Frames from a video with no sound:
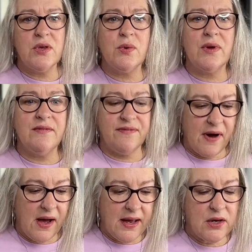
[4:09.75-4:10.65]
You can
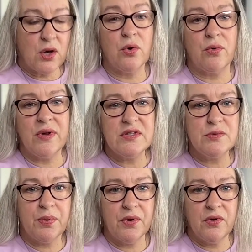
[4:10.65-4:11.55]
find
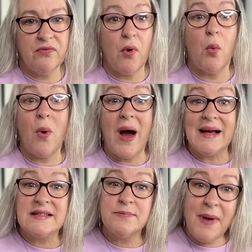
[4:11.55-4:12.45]
grease-proof
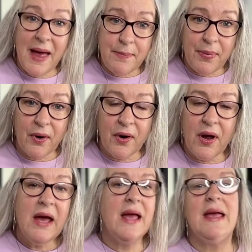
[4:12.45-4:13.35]
wax paper
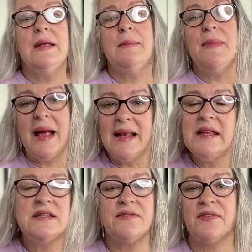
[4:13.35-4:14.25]
in many
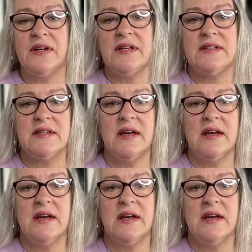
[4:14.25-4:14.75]
different